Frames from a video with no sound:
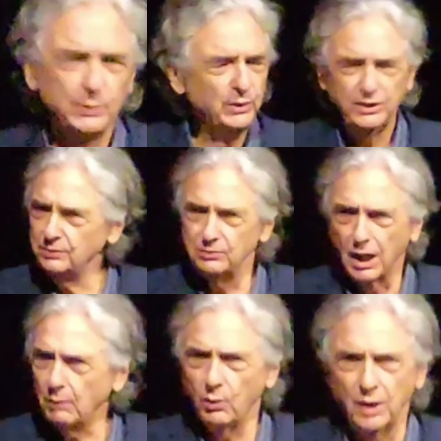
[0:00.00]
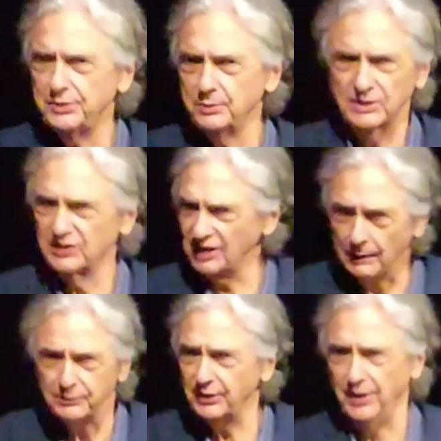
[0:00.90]
But we do not want to
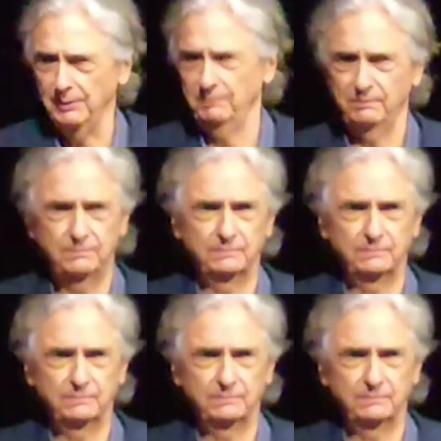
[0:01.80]
accept them.